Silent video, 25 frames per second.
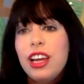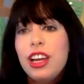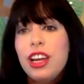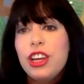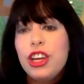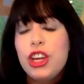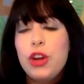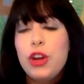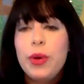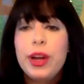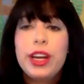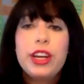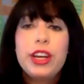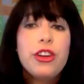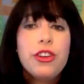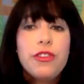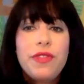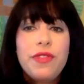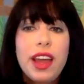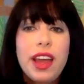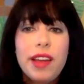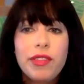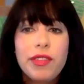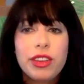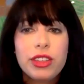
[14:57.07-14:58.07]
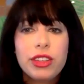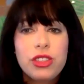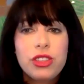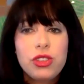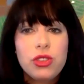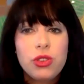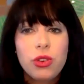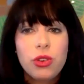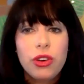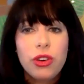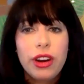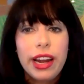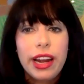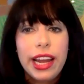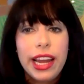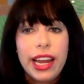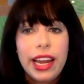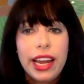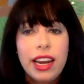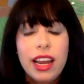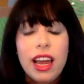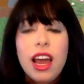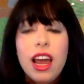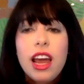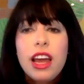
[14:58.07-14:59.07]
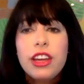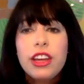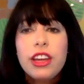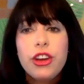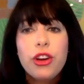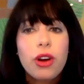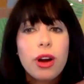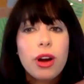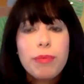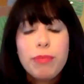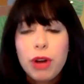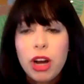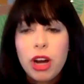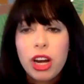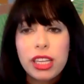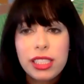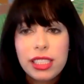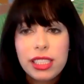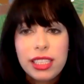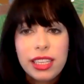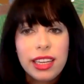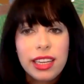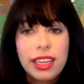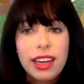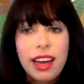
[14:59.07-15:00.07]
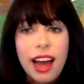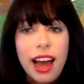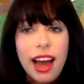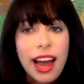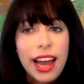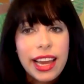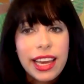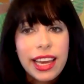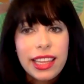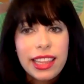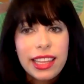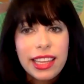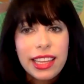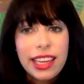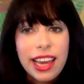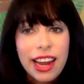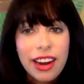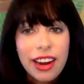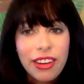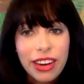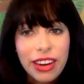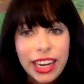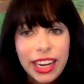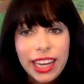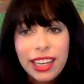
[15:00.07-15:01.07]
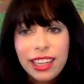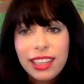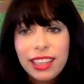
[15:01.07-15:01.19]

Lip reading: a new favorite store in you're a Boston guy in the area.